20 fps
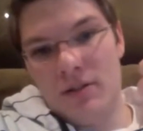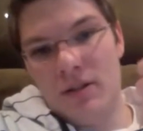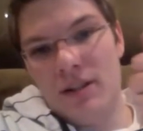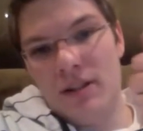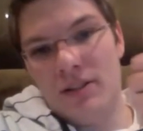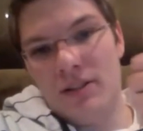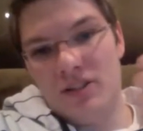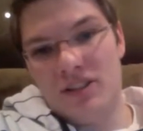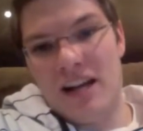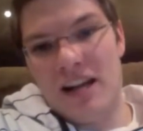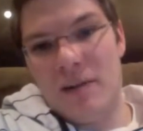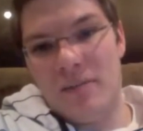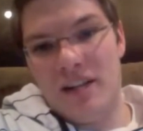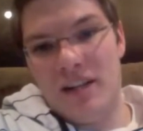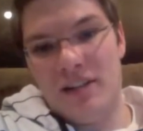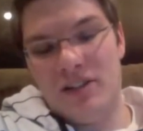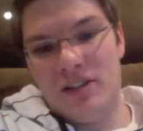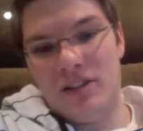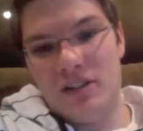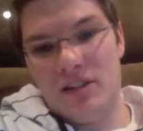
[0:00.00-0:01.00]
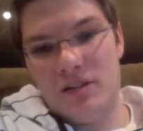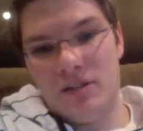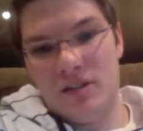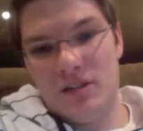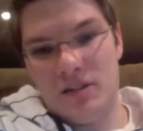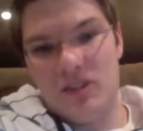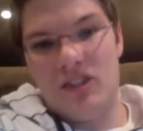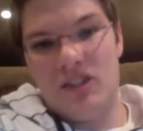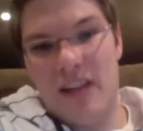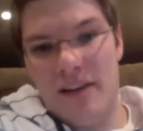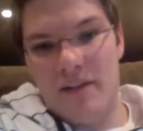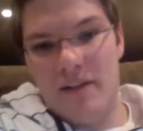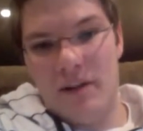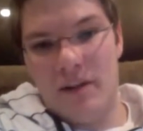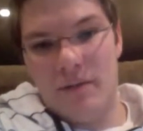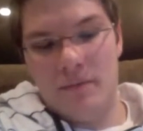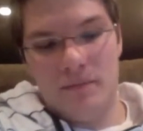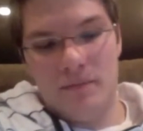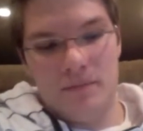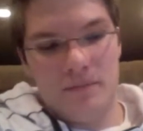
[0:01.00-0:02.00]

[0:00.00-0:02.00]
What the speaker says: Insomnia's 7,